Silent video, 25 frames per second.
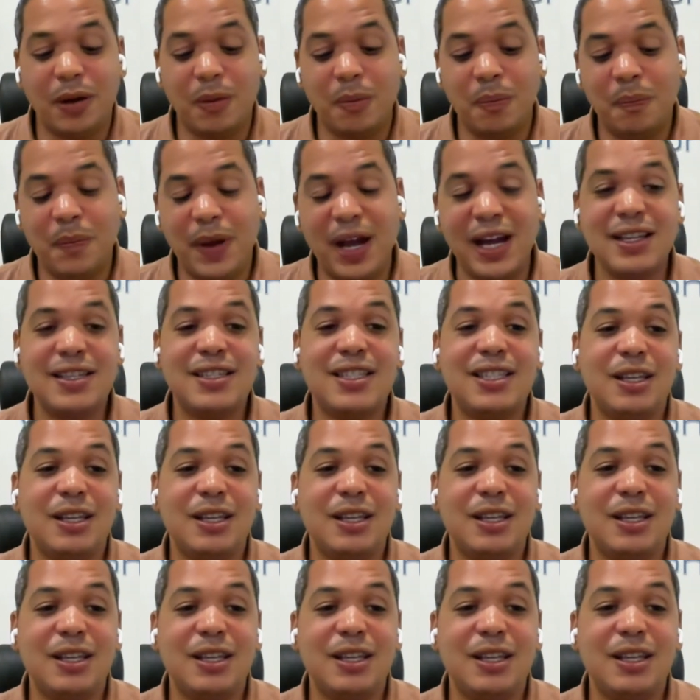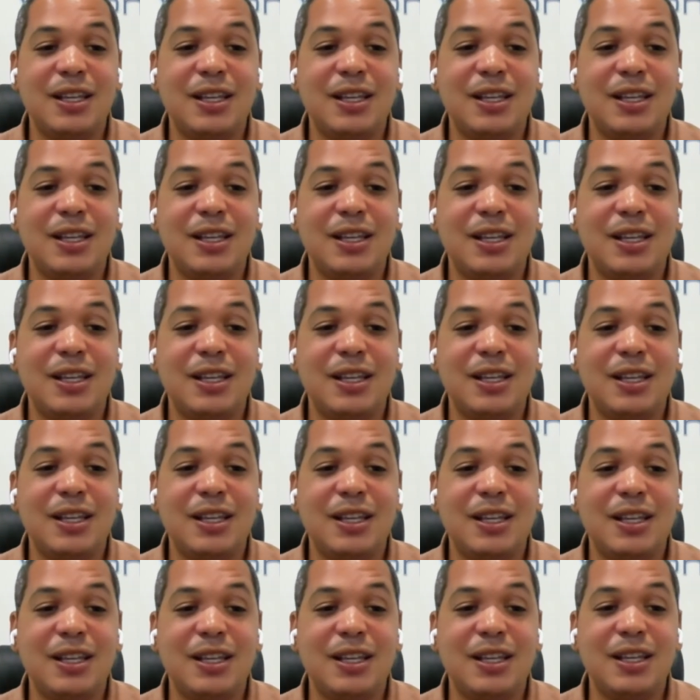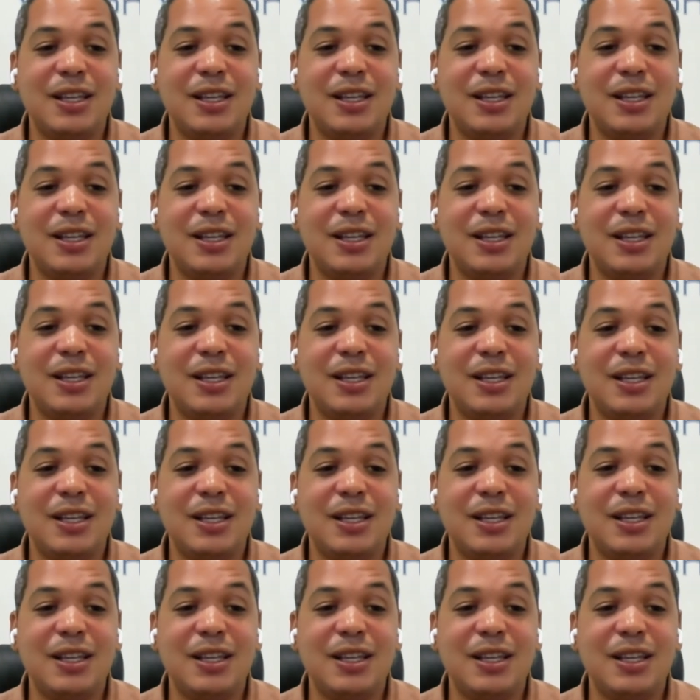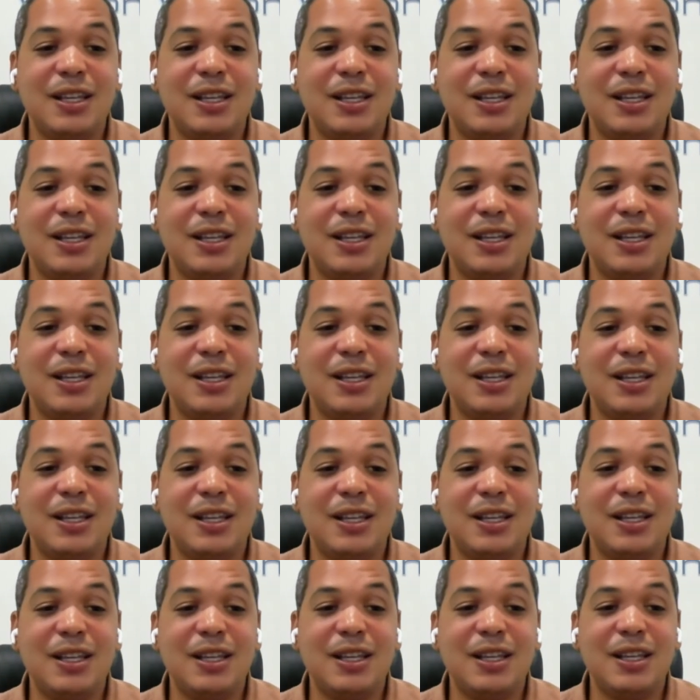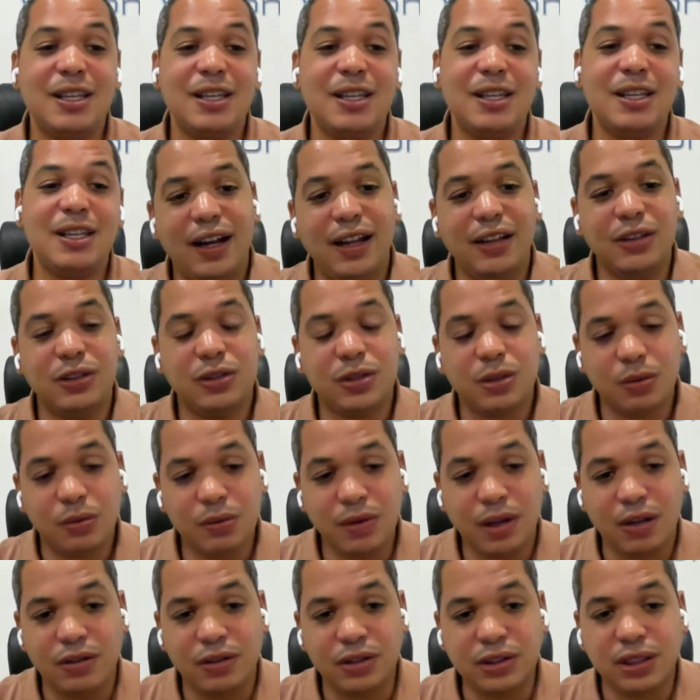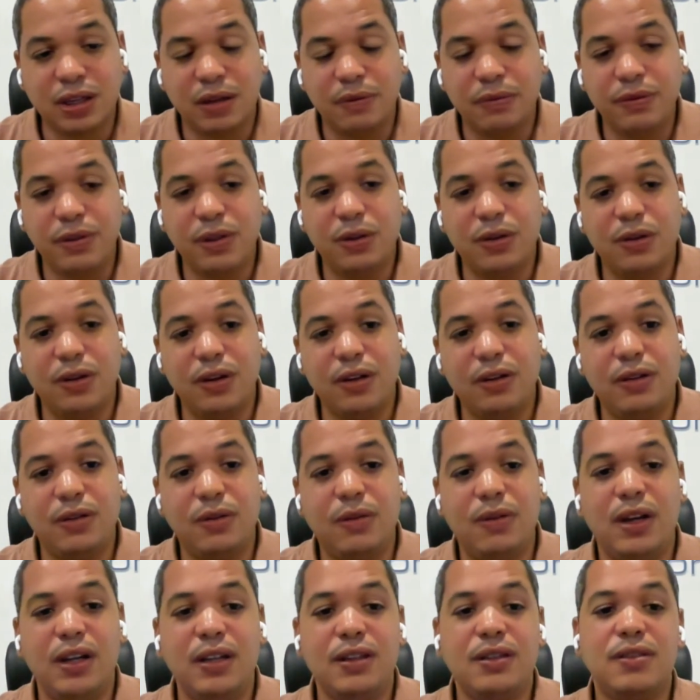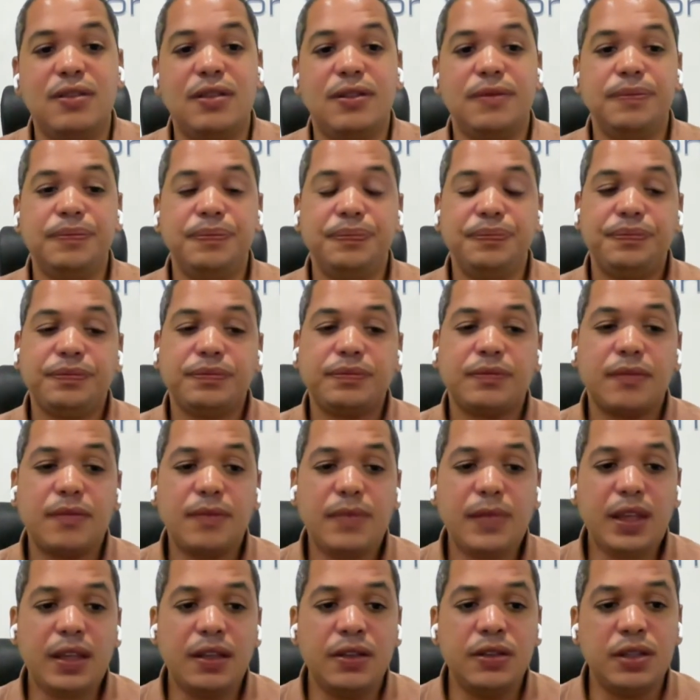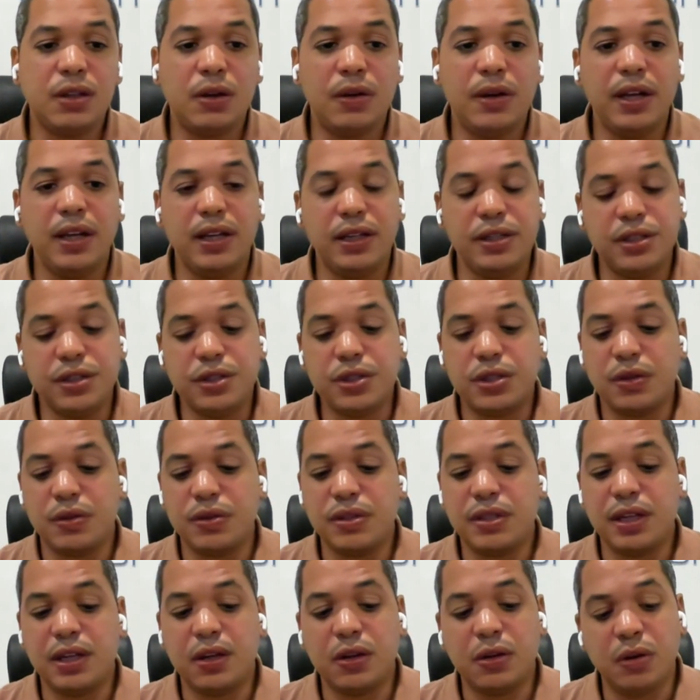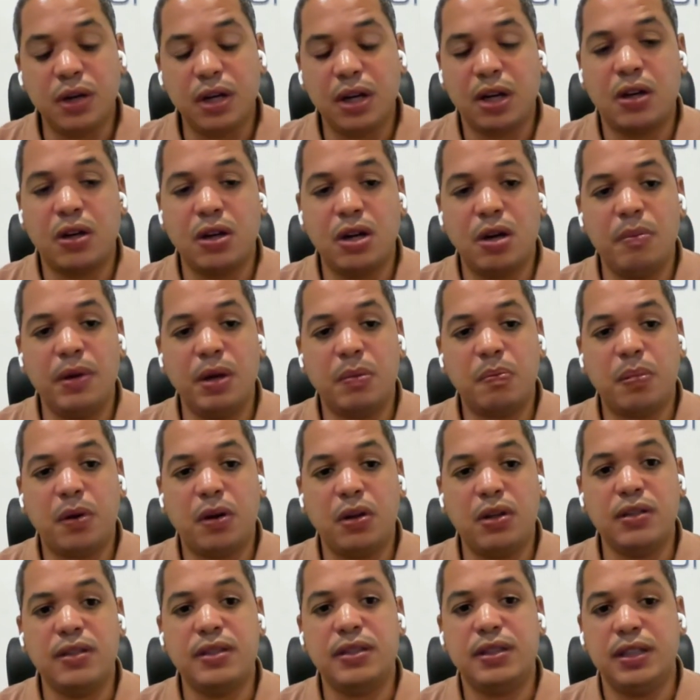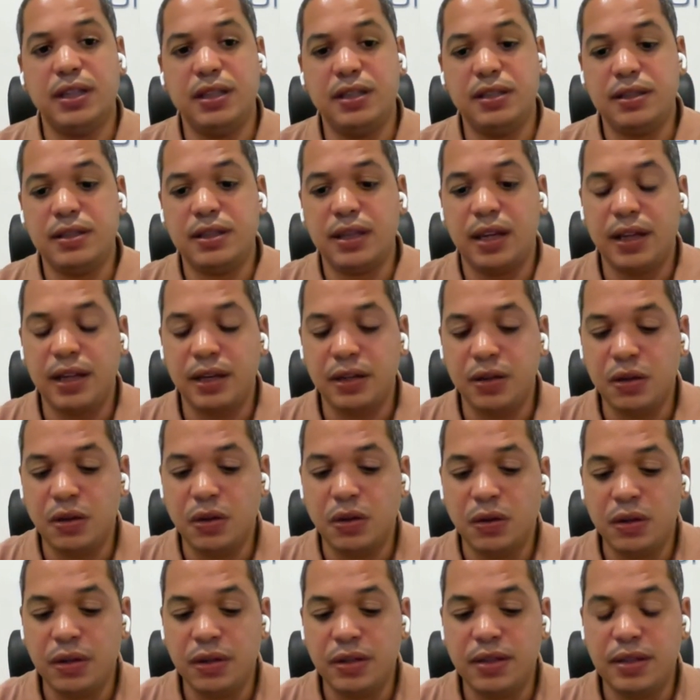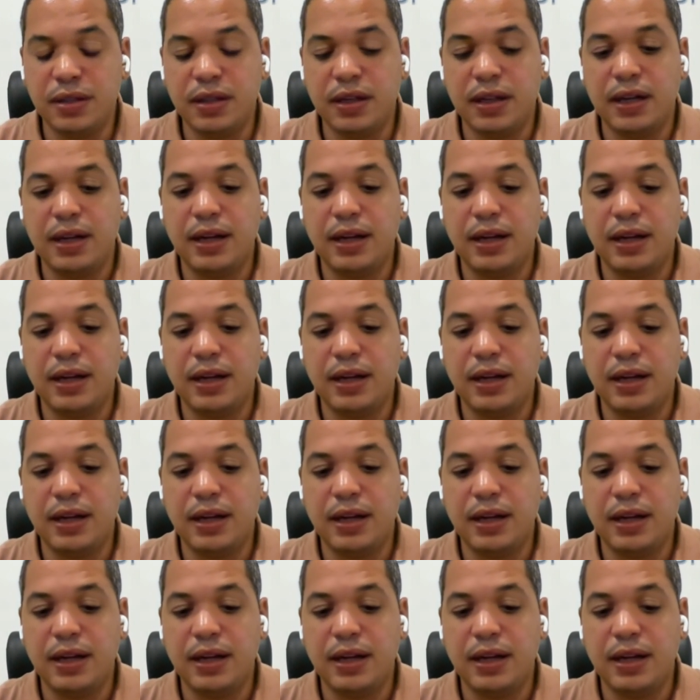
mass immigration from Canada and America to El Salvador, right? So it just shows that good economic policies and good